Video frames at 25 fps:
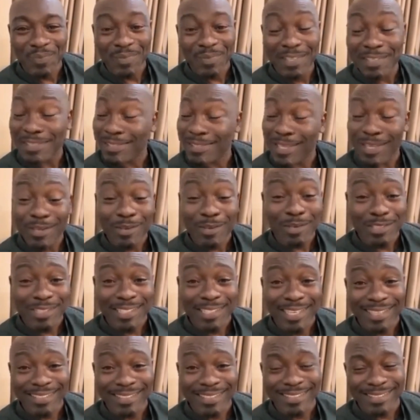It's
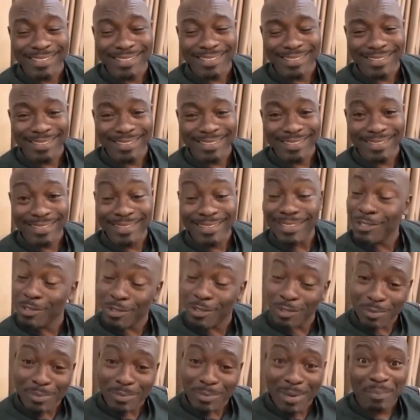Lagosians,
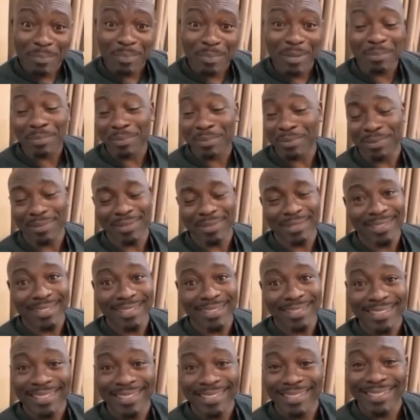Yoruba people.
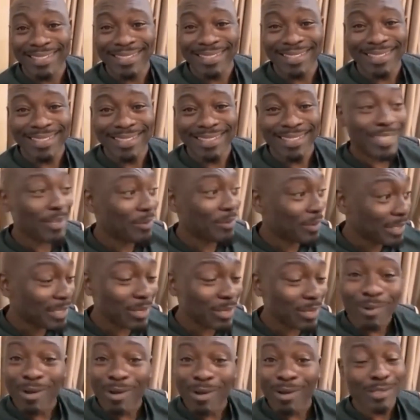They were
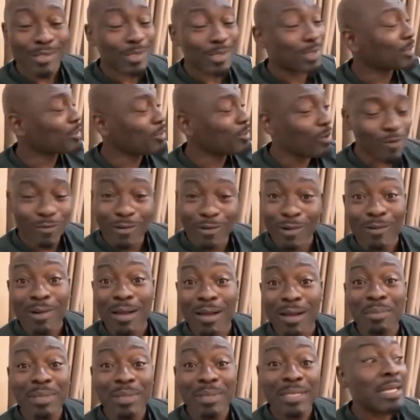the ones who
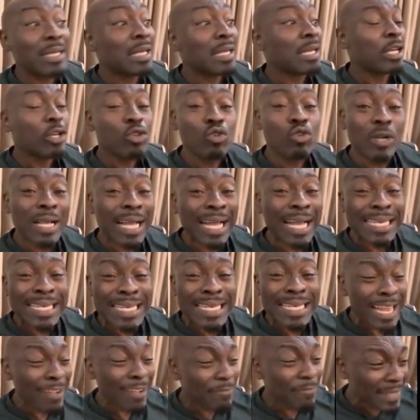overwhelmingly, you
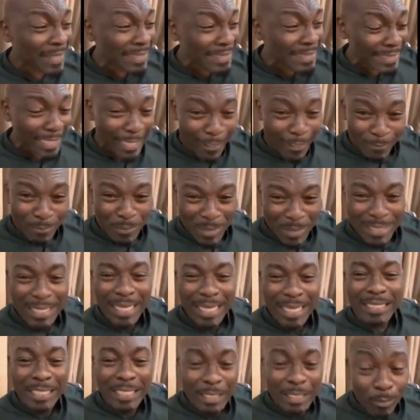can never tell me
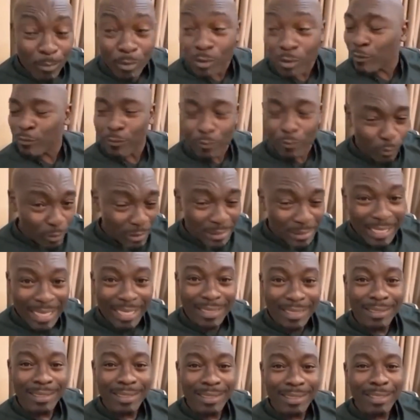that Igbos
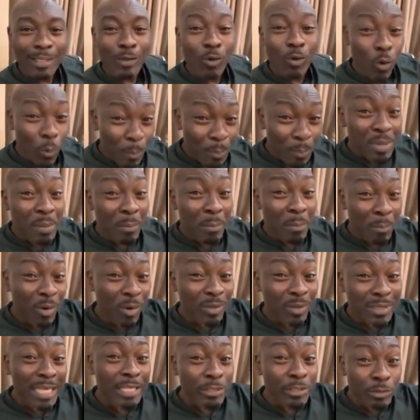voted Obi
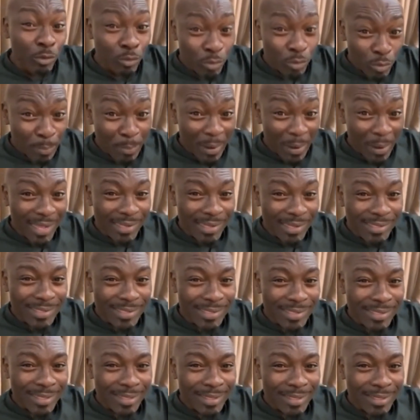more than
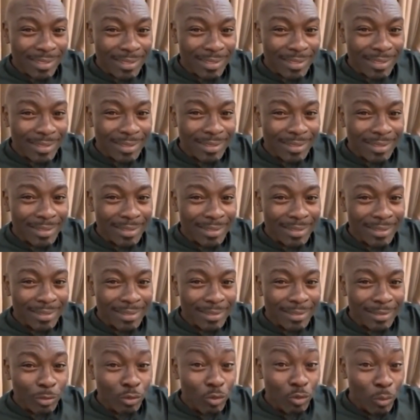Yorubas
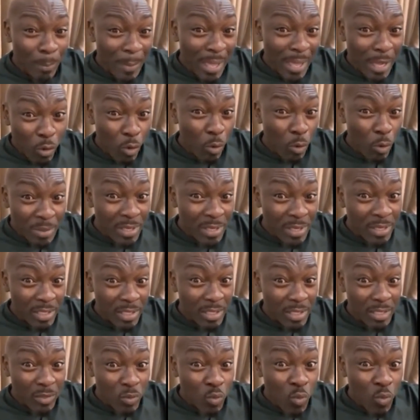to make Obi
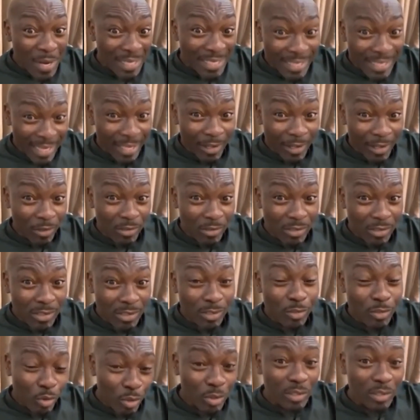win Lagos.
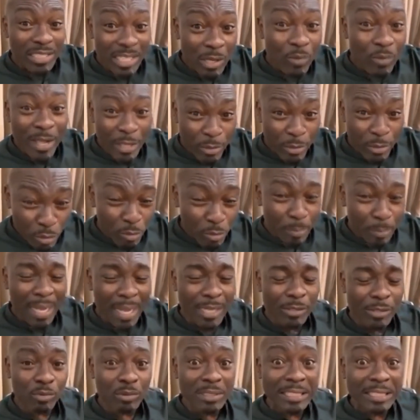No, they were
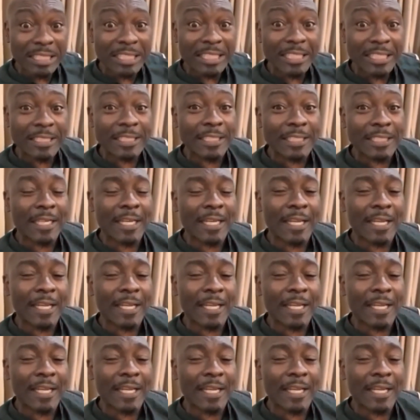Yorubas who did it.